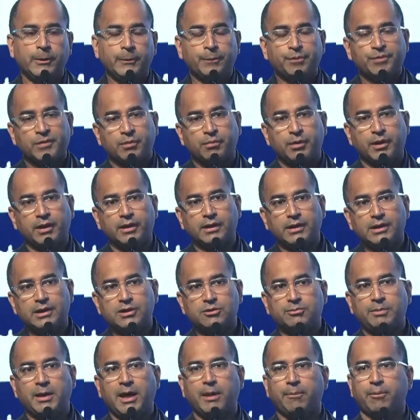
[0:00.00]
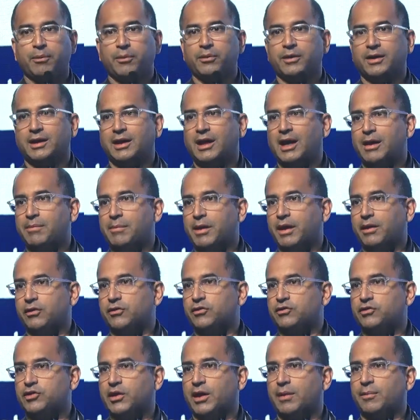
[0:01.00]
But in this paper that came out in
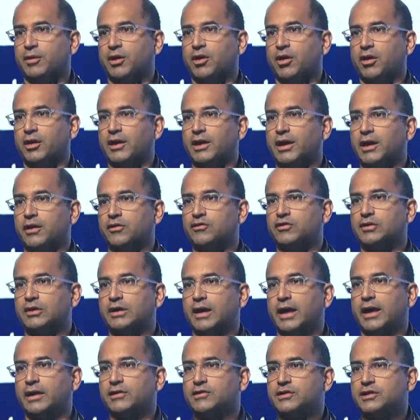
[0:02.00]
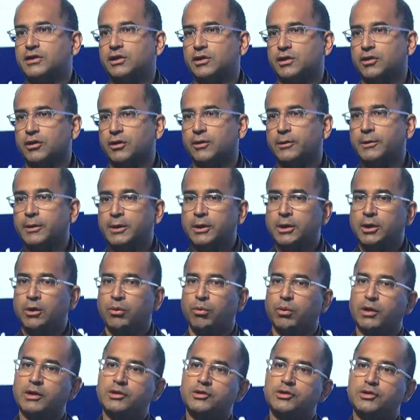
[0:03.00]
JAMA Cardiology last year,
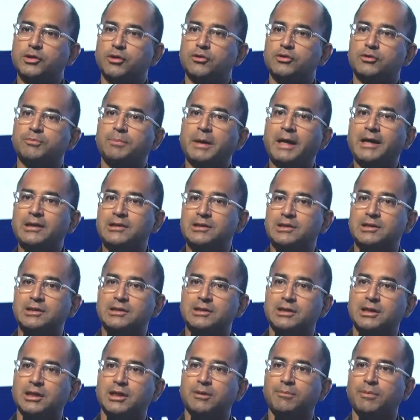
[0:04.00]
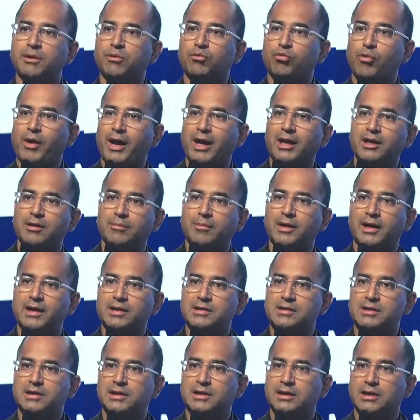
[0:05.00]
once those patients that had been randomized to
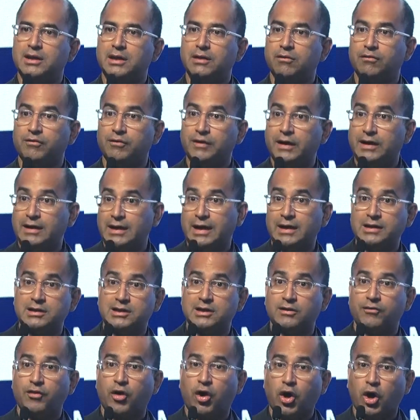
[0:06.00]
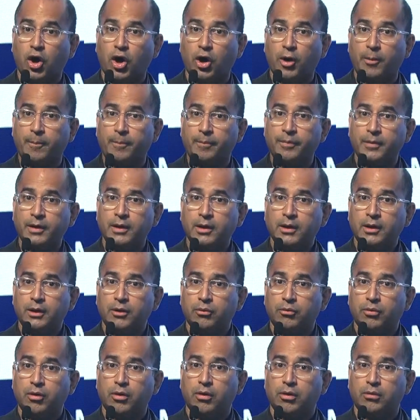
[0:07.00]
the intensive arm
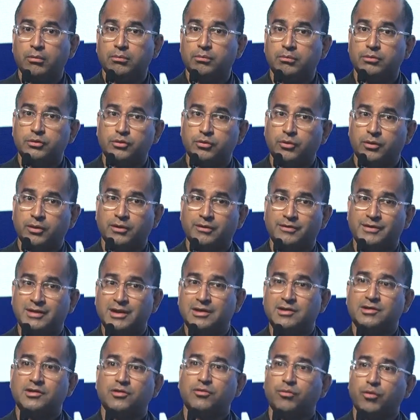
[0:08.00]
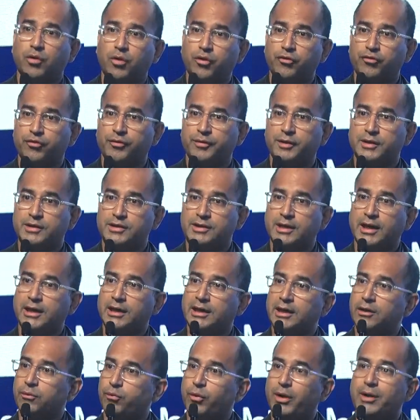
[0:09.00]
were sort of disenrolled from the study
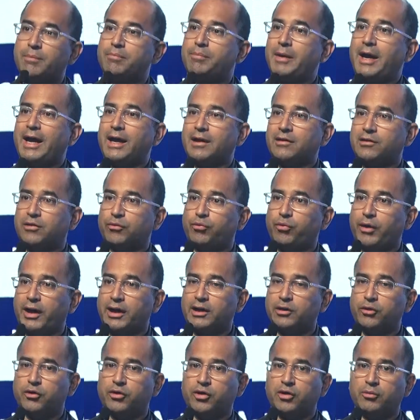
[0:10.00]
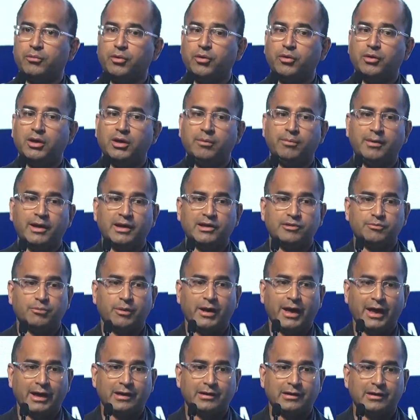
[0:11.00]
and went back to regular community-based
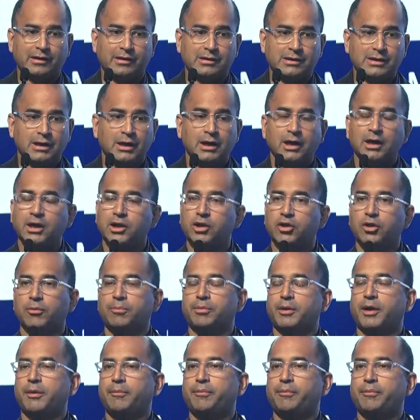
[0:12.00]
practice, their blood